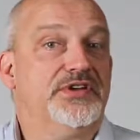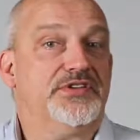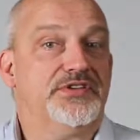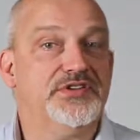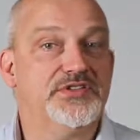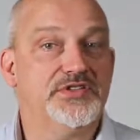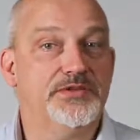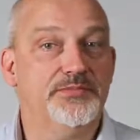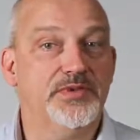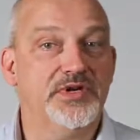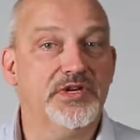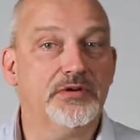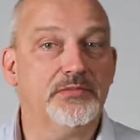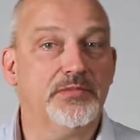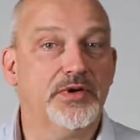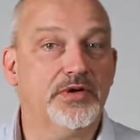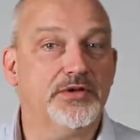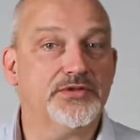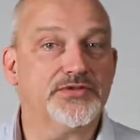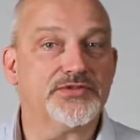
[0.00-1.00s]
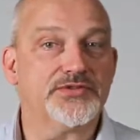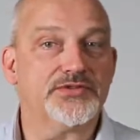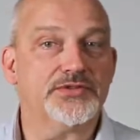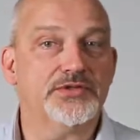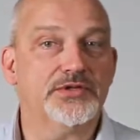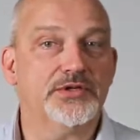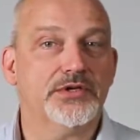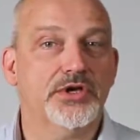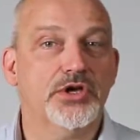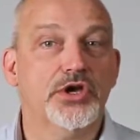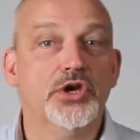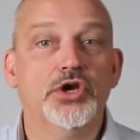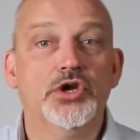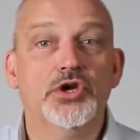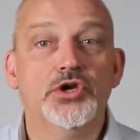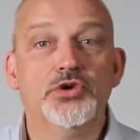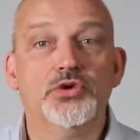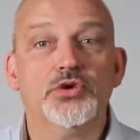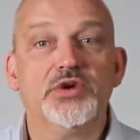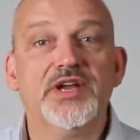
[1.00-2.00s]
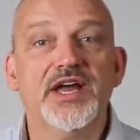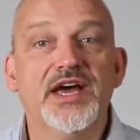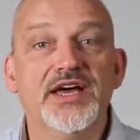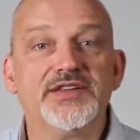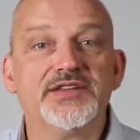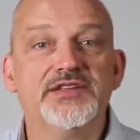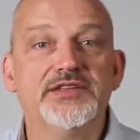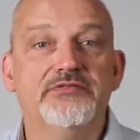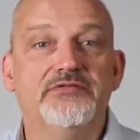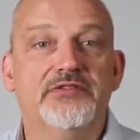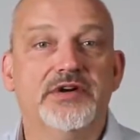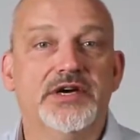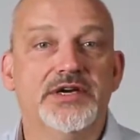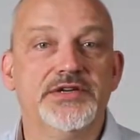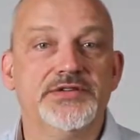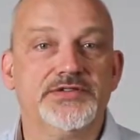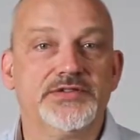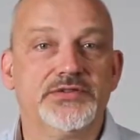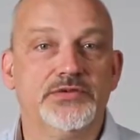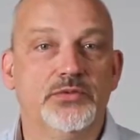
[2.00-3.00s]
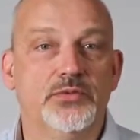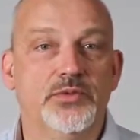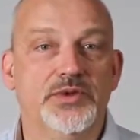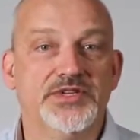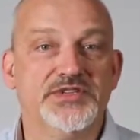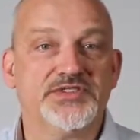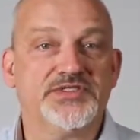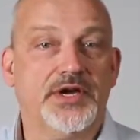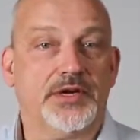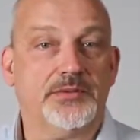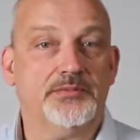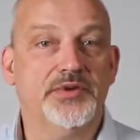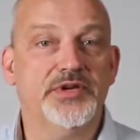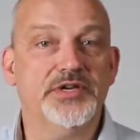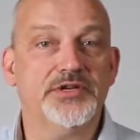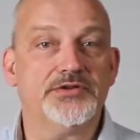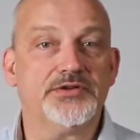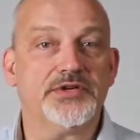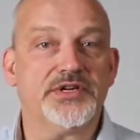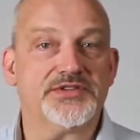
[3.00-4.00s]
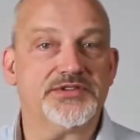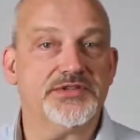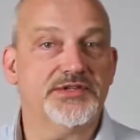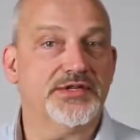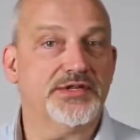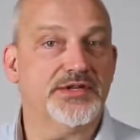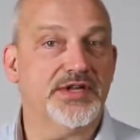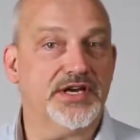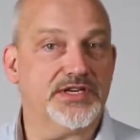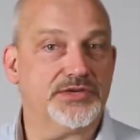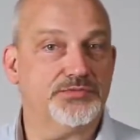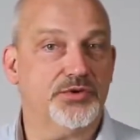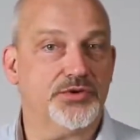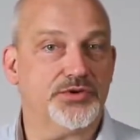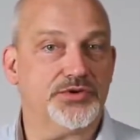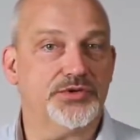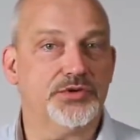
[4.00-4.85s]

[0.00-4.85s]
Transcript: TCP commands, you can add the device with its IP address in the dashboard